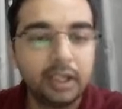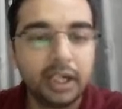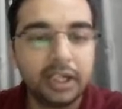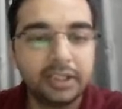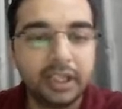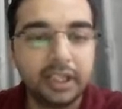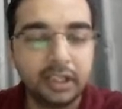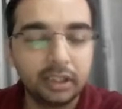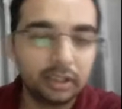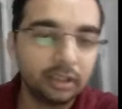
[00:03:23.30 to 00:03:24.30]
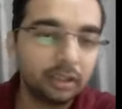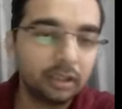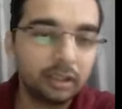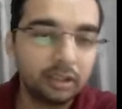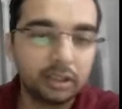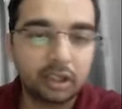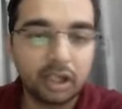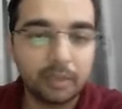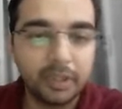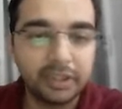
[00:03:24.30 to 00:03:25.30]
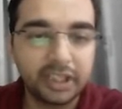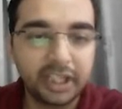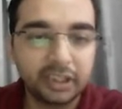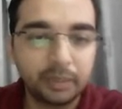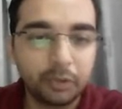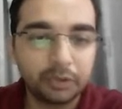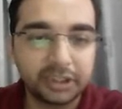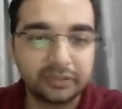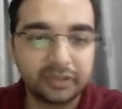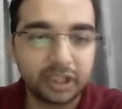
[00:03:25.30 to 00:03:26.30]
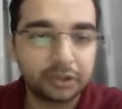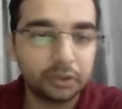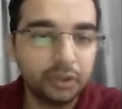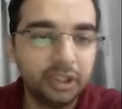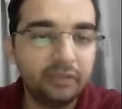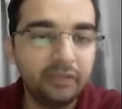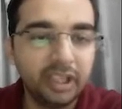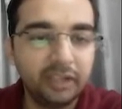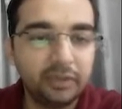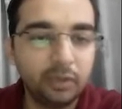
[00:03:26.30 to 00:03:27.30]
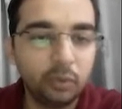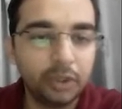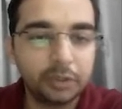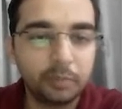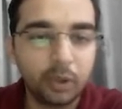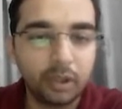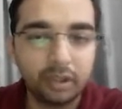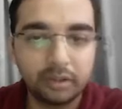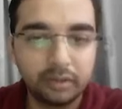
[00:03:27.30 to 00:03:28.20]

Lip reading: and then the carbon is getting the positive charge. So here we have the OH bond.